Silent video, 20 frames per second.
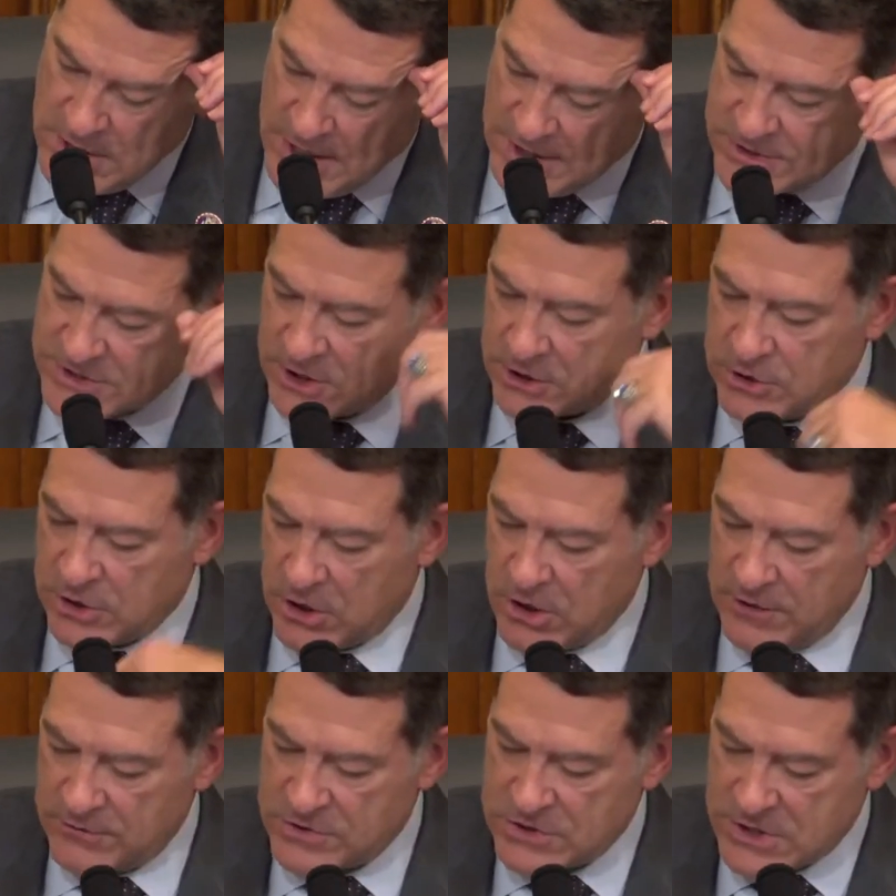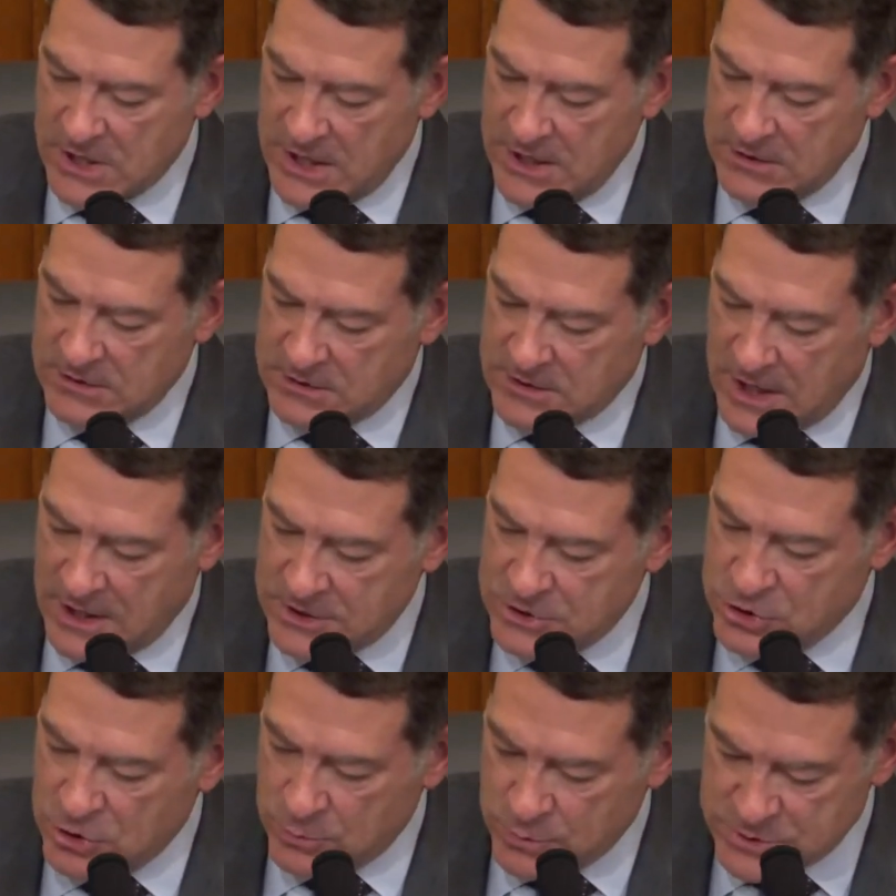As Secretary of State,
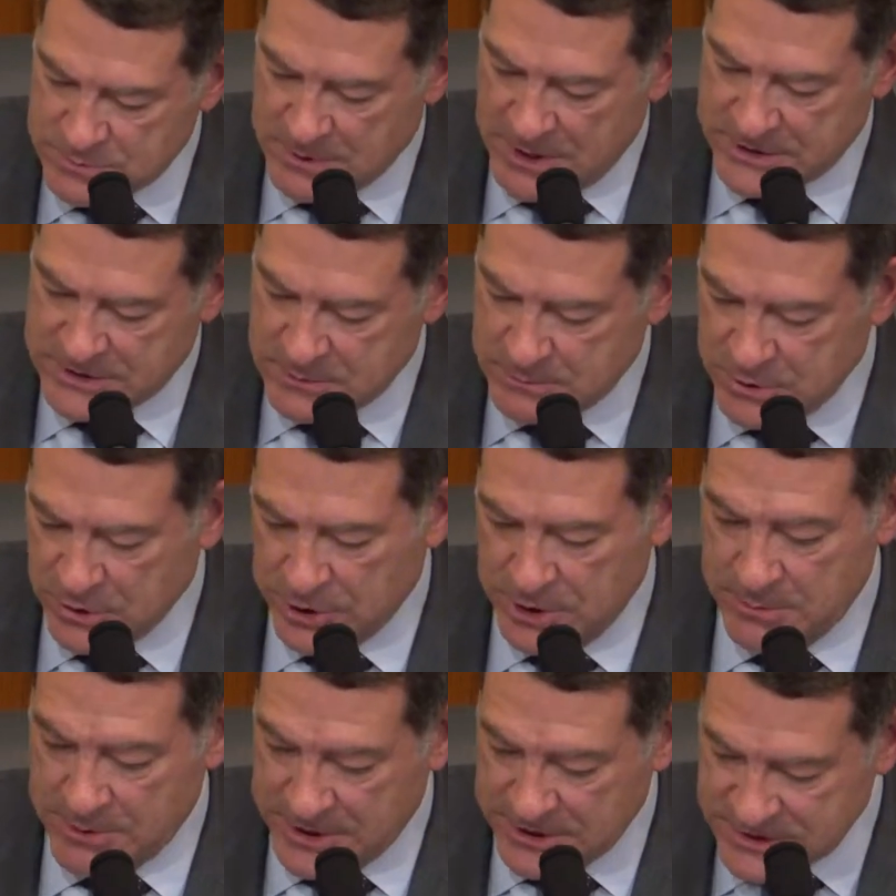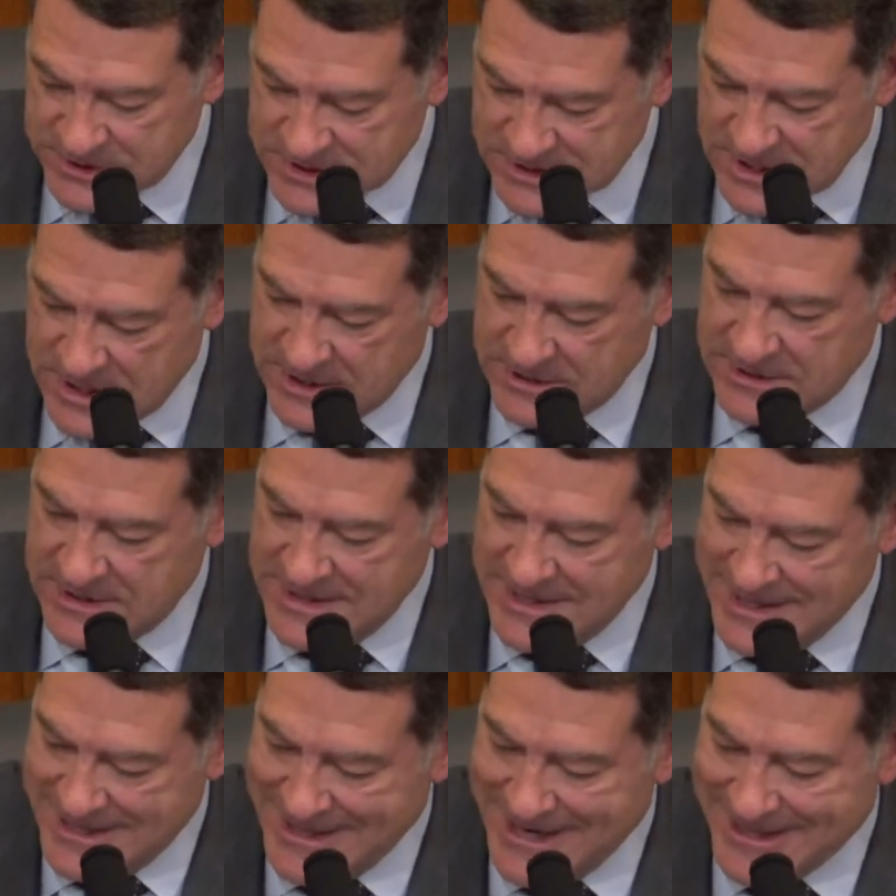that is your responsibility, but instead
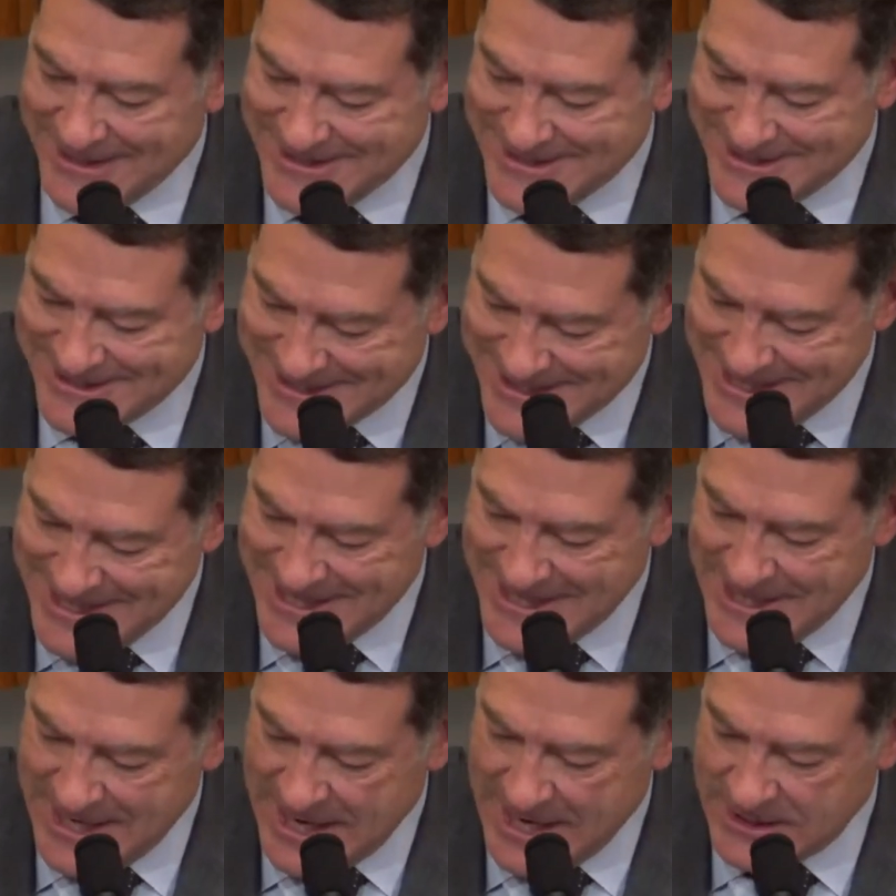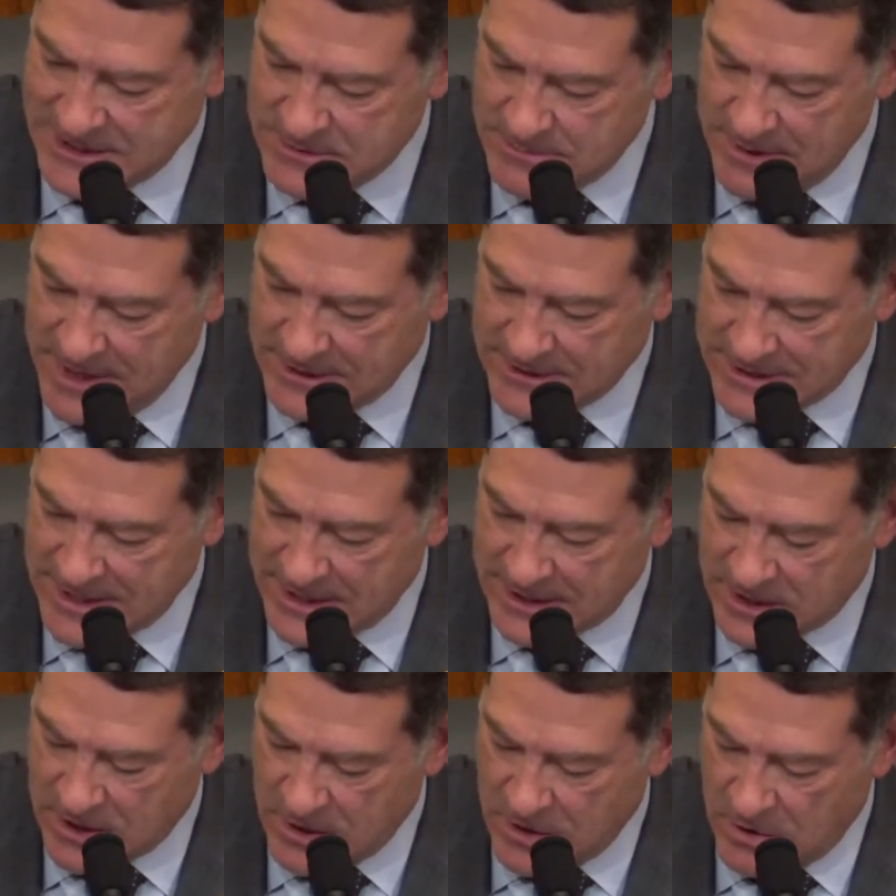the NSC had to make
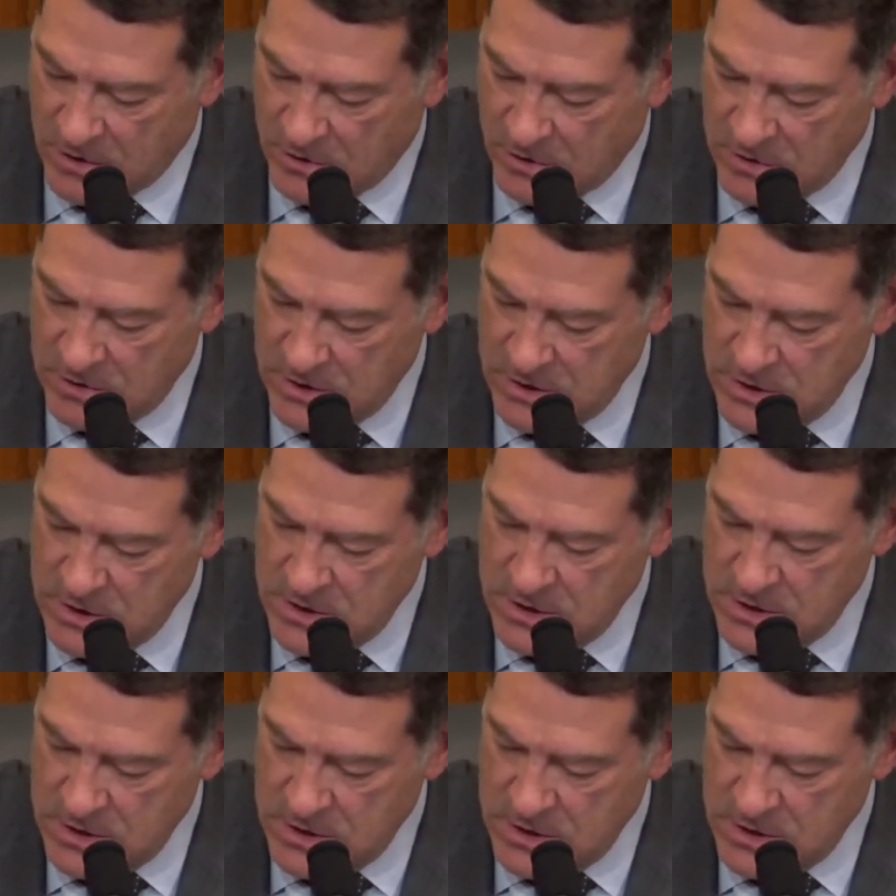that call.